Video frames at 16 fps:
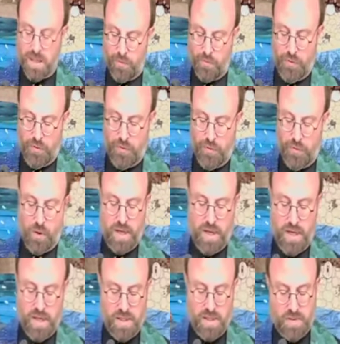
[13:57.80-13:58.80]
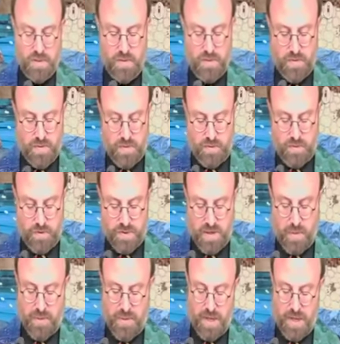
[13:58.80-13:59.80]
And what I'm blaming them
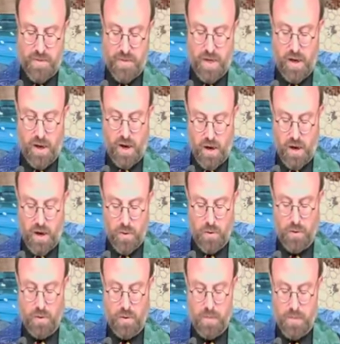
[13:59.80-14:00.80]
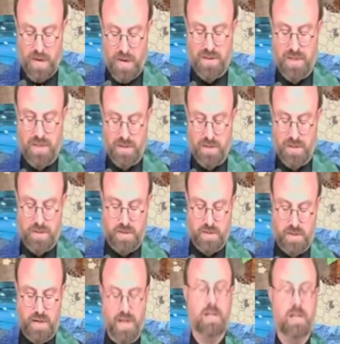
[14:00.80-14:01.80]
for is for something that our
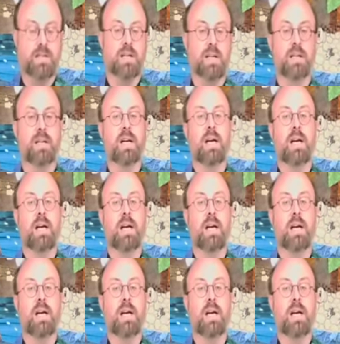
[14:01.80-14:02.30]
whole American